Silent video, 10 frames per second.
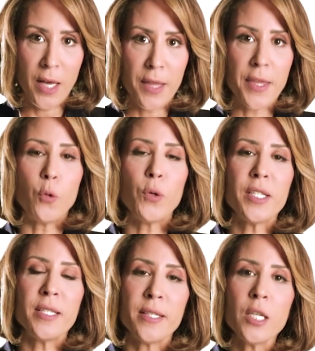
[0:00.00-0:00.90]
Now, we
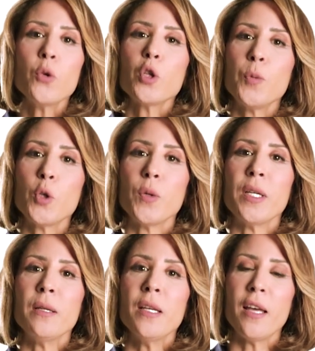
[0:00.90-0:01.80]
distinguish
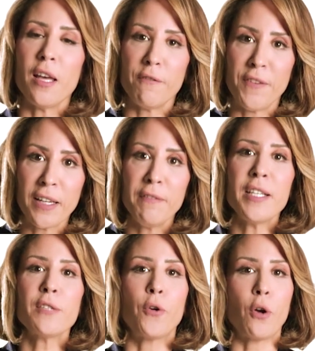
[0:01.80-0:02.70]
between
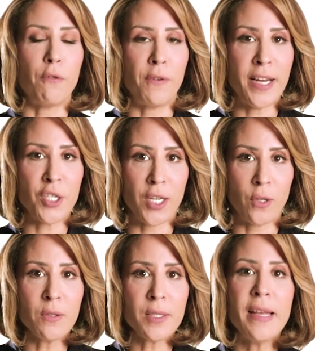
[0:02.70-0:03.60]
effectiveness for offline
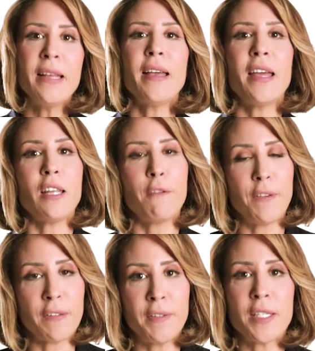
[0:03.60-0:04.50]
channels and
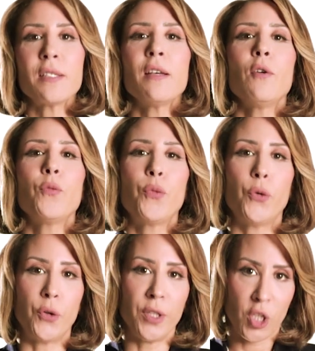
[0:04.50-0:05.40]
effectiveness
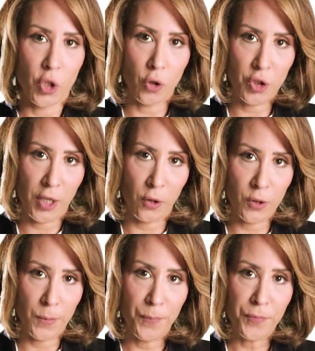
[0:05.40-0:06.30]
for digital channels.